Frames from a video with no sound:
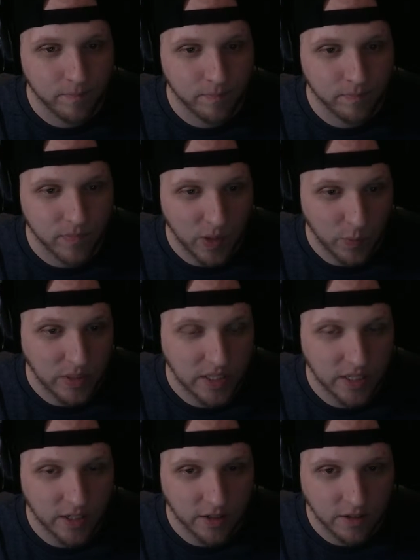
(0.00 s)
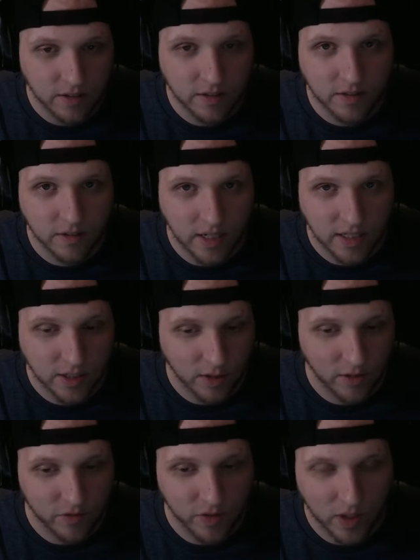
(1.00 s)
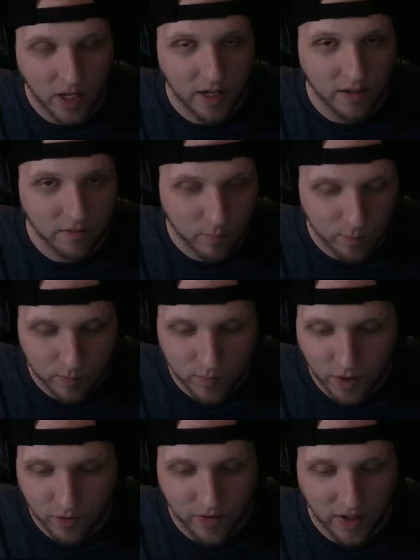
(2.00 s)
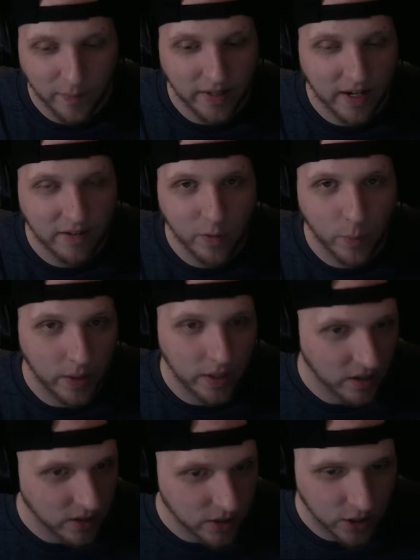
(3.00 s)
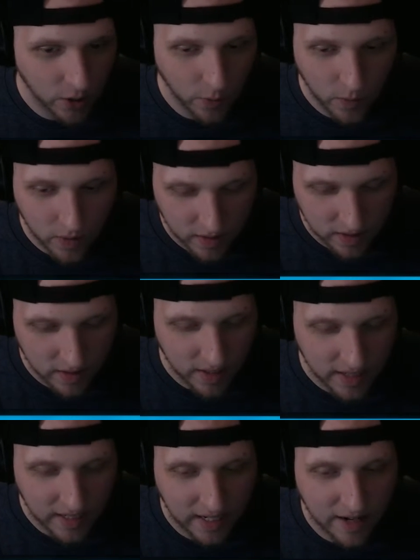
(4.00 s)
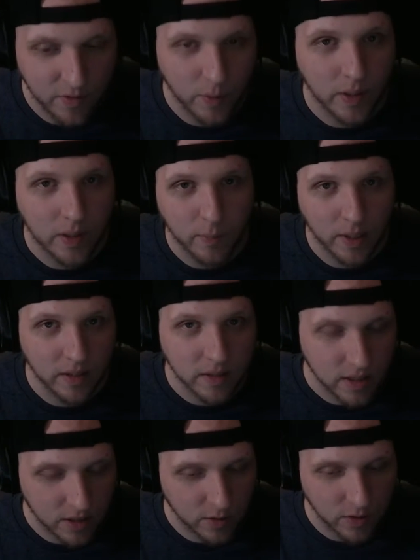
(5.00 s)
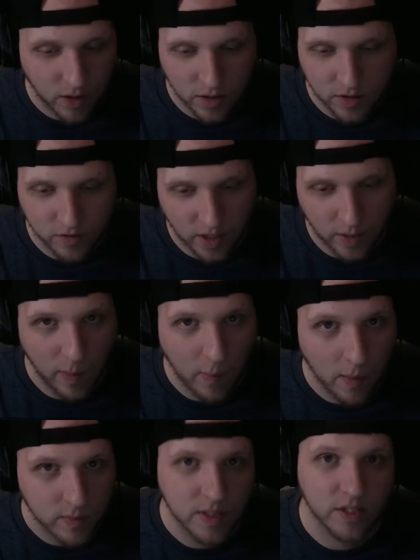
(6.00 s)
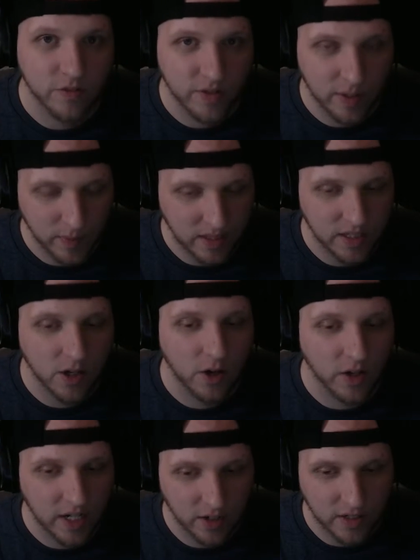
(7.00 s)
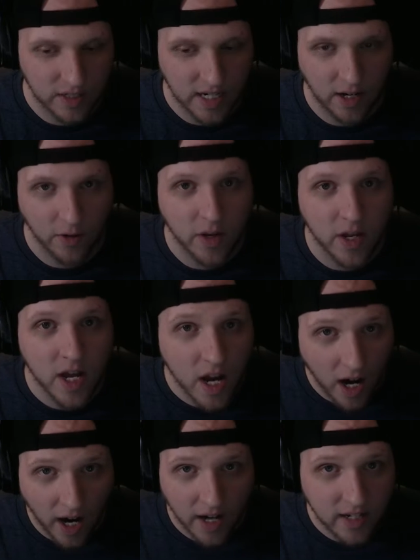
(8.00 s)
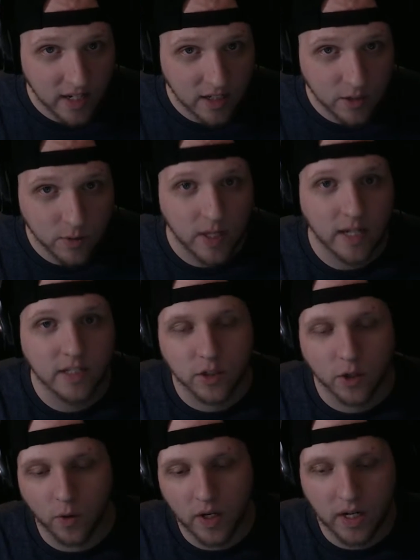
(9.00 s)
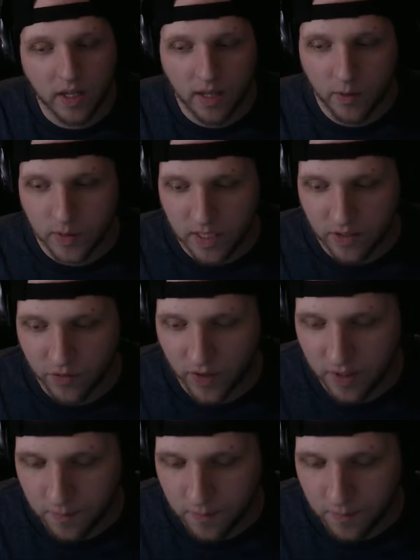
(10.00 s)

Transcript: that was here, I still have a lot of family everywhere. So I didn't get everyone, but all of it on my mom's side of the family that's all here in town, I did get to do that. So that was kind of fun.